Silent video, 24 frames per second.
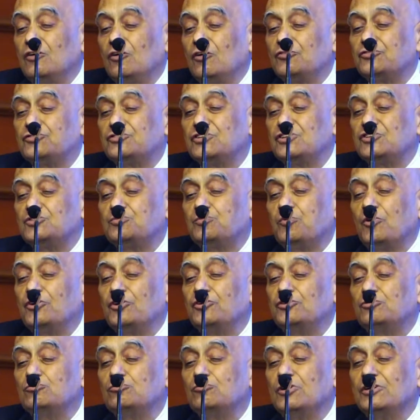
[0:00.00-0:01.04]
of
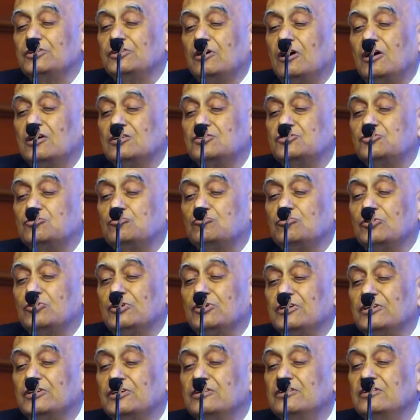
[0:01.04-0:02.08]
6.28 R
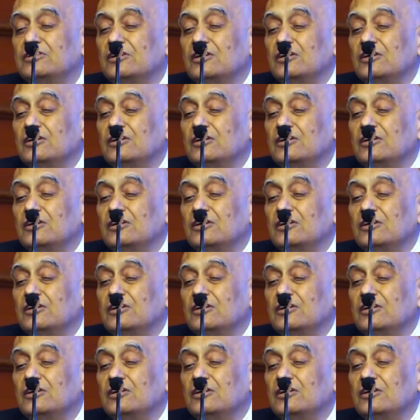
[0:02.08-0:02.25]
squared